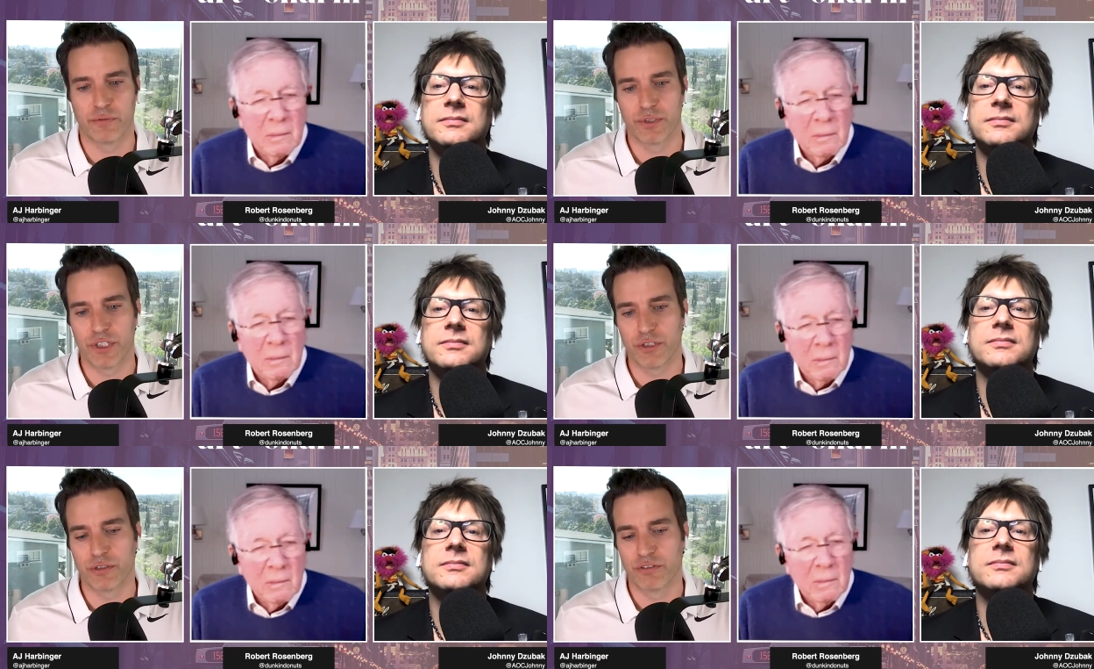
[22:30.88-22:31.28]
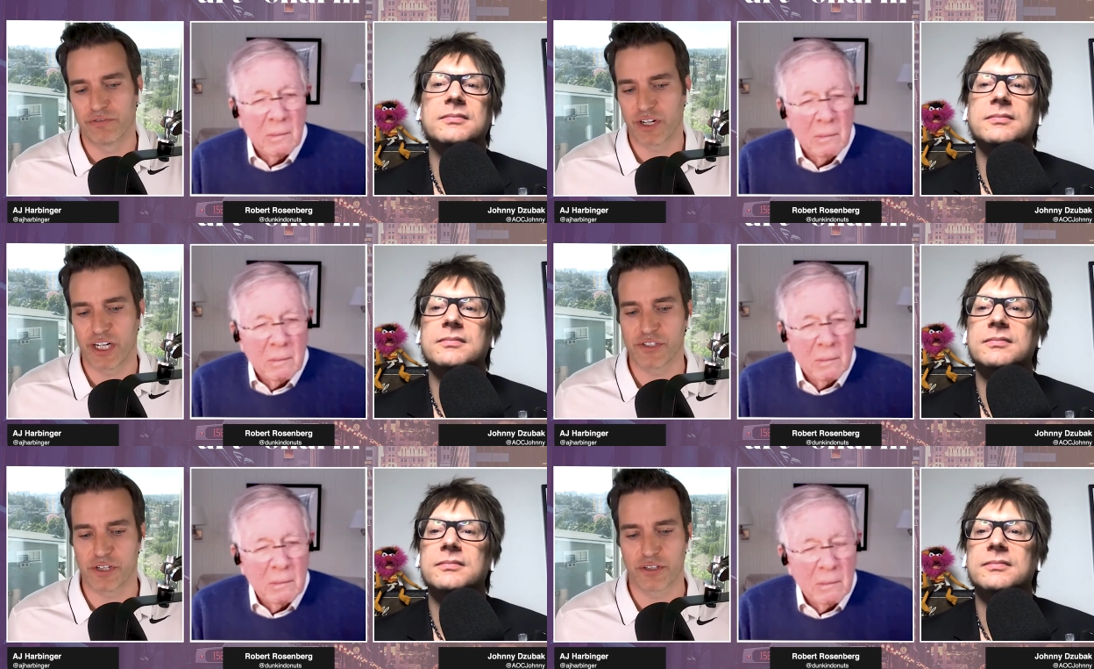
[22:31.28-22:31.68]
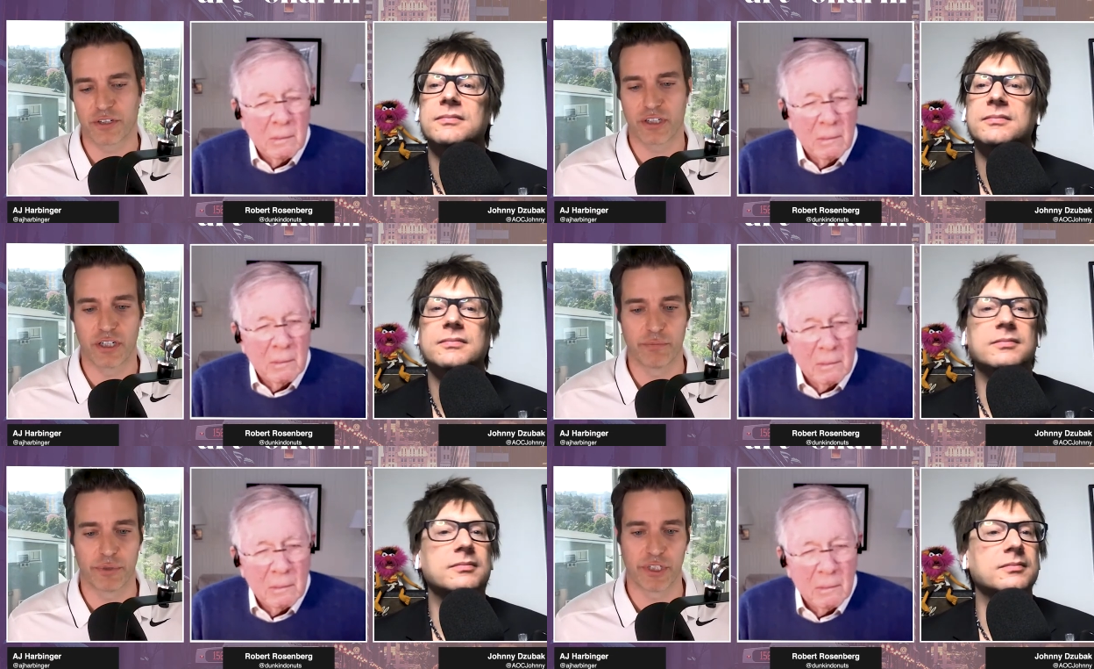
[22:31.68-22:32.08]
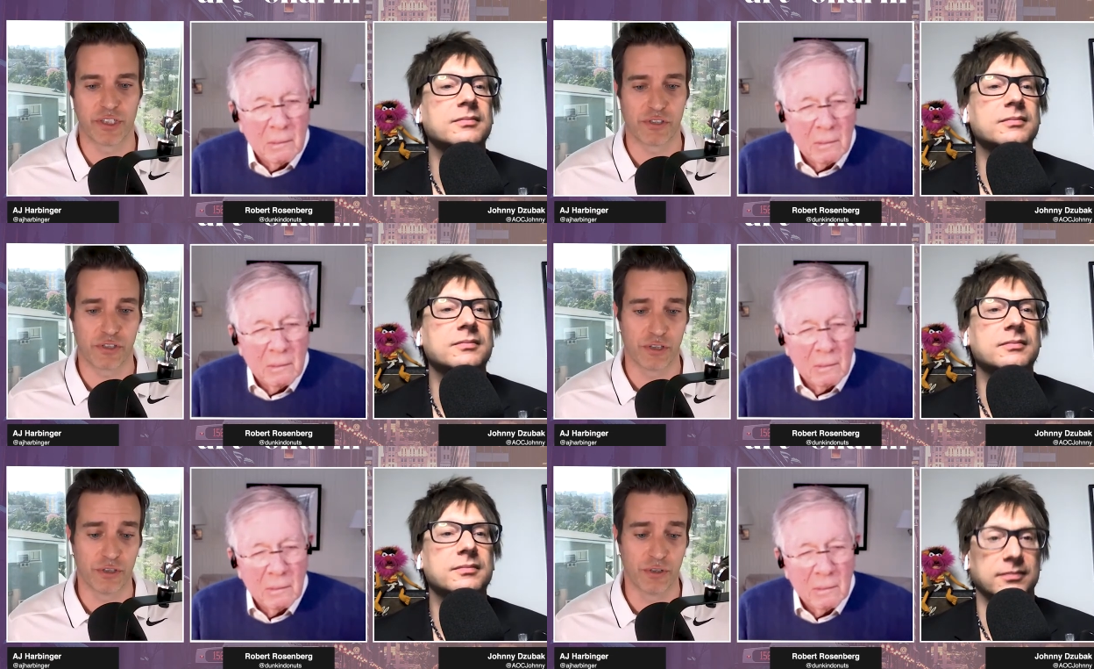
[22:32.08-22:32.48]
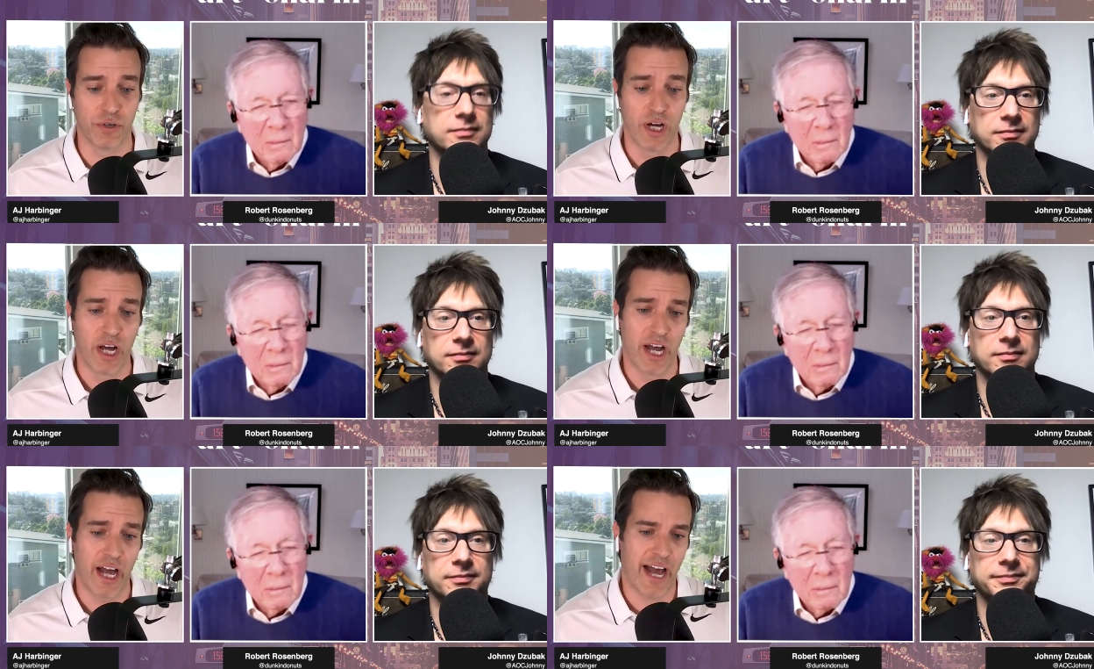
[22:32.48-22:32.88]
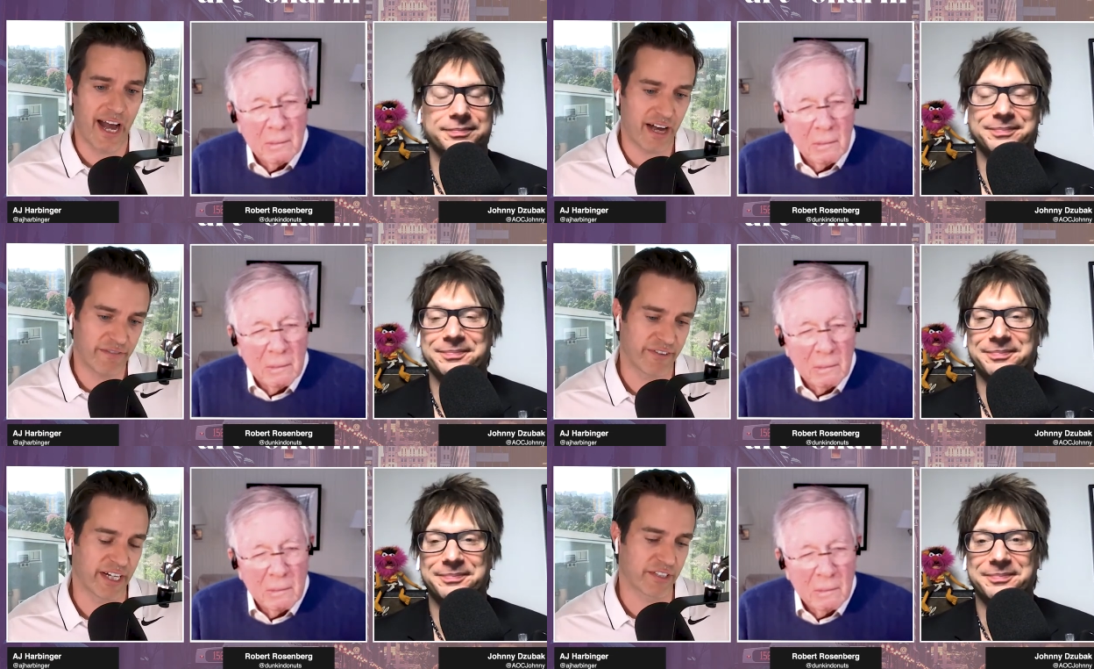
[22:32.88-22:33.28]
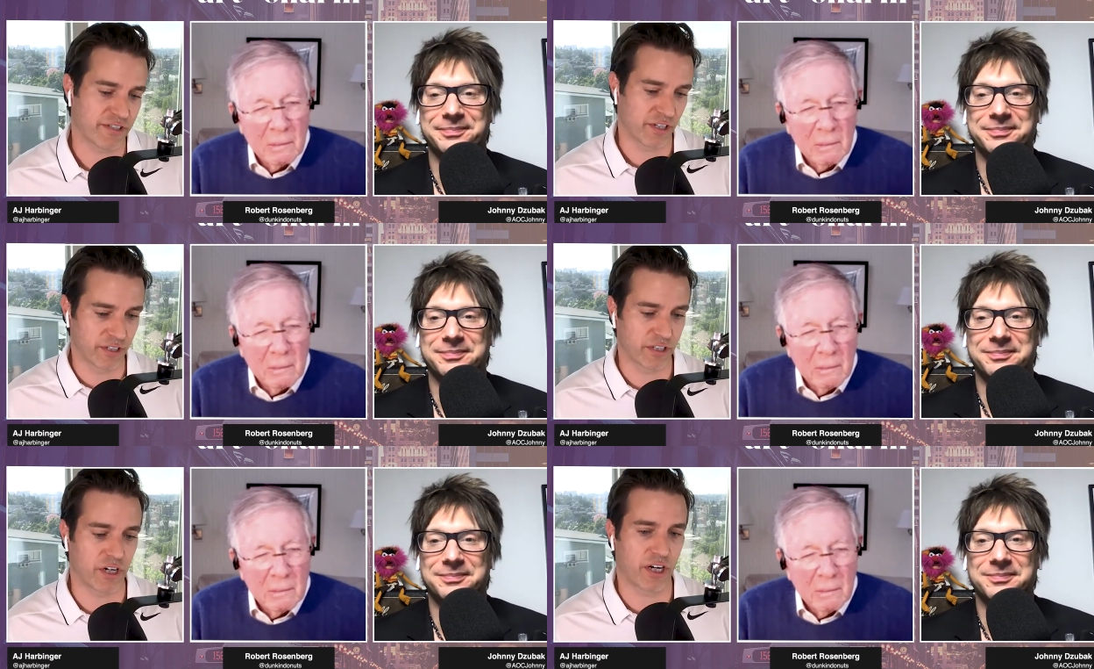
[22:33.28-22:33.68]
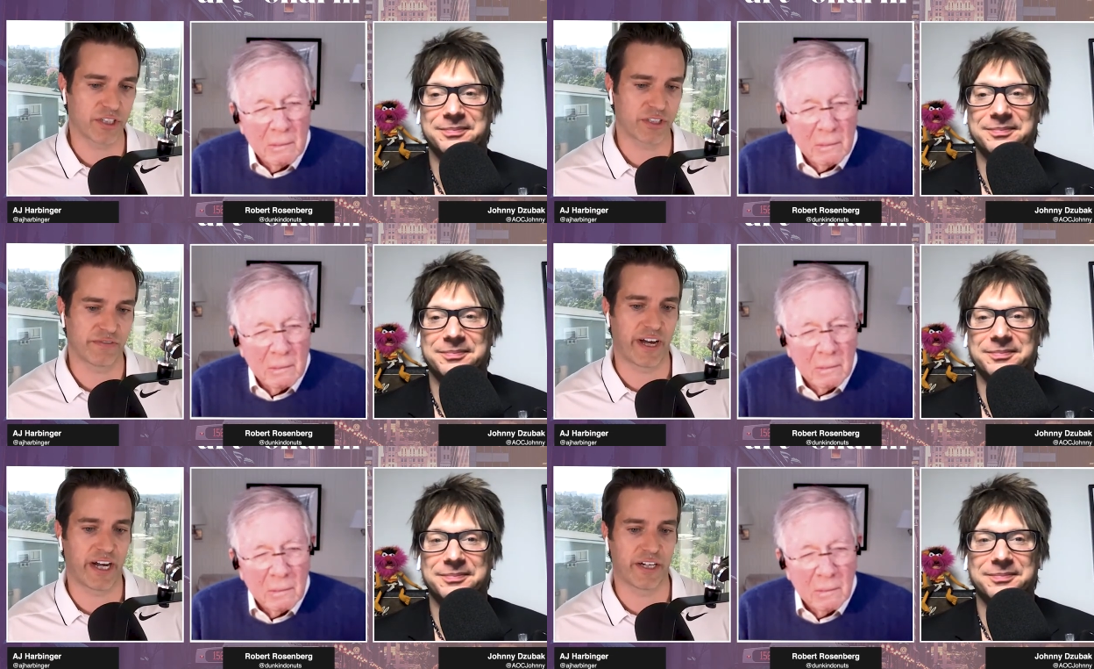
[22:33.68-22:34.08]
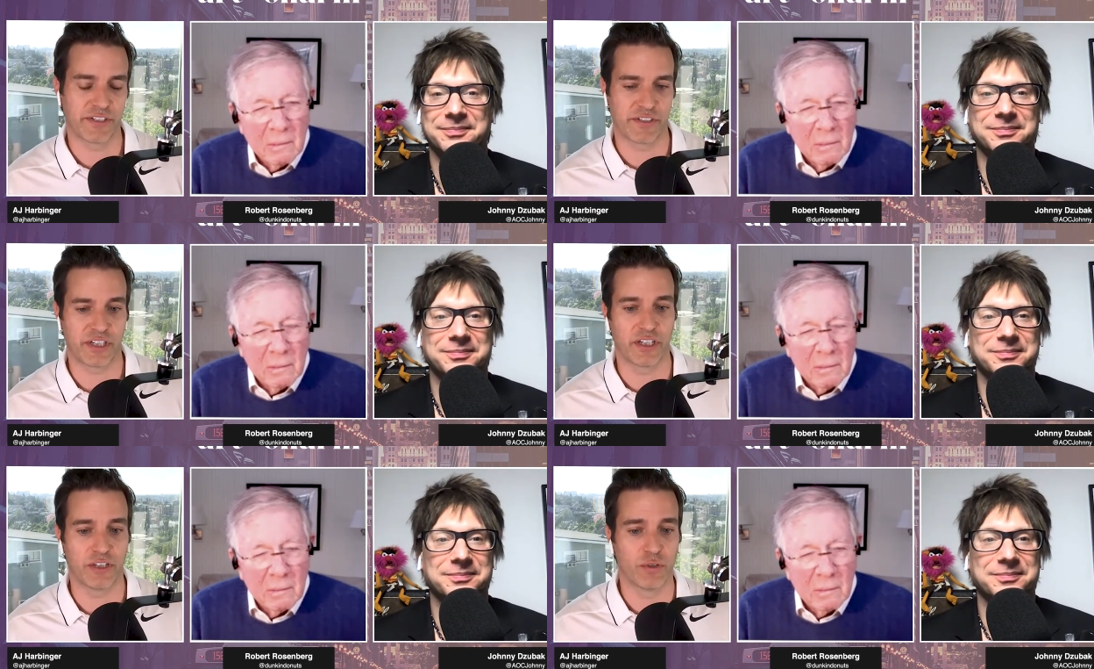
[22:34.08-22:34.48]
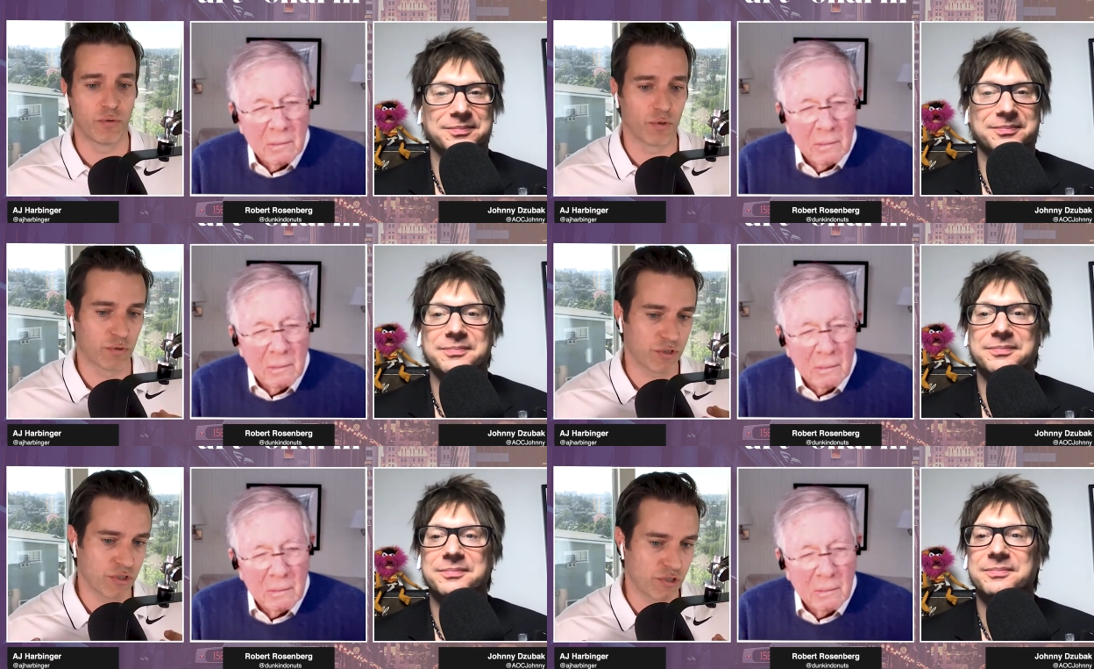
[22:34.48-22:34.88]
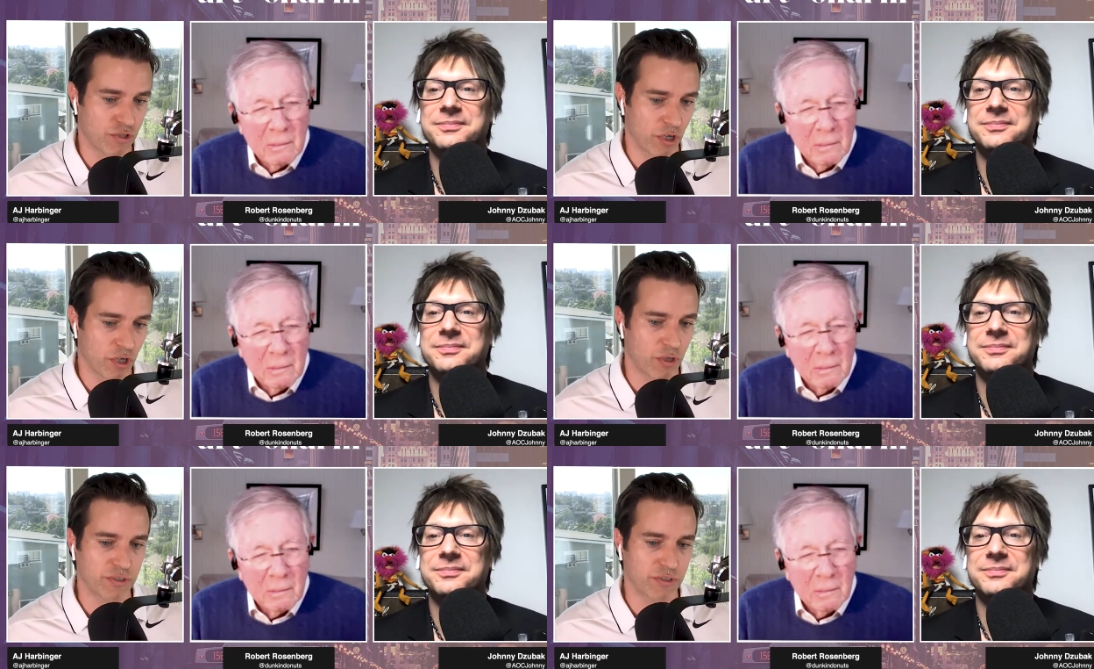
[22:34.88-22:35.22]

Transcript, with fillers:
Speaker 1: when you advise other companies who have that sunk cost fallacy who were so